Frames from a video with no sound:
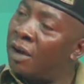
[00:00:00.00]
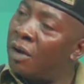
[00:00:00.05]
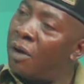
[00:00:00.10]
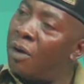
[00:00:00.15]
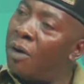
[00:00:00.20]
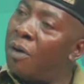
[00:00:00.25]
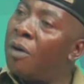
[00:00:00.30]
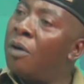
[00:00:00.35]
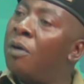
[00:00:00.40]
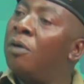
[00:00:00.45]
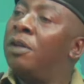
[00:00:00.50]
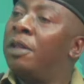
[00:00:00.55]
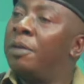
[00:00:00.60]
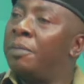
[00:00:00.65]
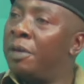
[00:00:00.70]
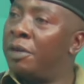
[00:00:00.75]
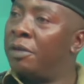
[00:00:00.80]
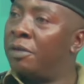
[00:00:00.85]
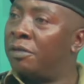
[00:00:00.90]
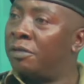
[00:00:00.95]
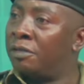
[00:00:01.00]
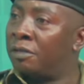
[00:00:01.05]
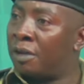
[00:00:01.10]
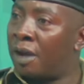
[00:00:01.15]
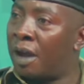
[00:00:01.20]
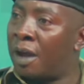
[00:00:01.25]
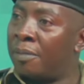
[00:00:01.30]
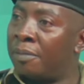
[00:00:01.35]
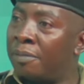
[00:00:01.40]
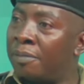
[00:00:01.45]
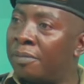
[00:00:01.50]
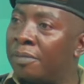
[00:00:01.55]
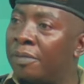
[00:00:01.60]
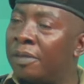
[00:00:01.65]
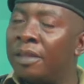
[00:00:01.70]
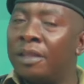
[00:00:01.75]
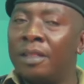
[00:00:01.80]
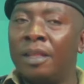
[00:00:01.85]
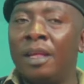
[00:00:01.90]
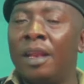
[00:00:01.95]
all the millions to come,
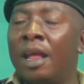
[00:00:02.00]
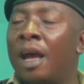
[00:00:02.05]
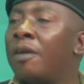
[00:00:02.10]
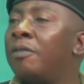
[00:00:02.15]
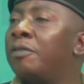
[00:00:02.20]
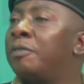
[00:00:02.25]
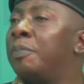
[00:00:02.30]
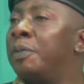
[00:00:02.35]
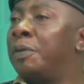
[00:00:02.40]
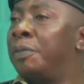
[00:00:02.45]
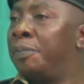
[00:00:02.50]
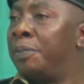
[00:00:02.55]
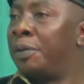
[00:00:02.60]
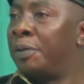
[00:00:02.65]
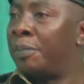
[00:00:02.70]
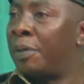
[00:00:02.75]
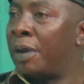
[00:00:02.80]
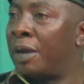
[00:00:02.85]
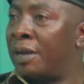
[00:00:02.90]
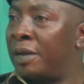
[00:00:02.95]
then I have to be prepared.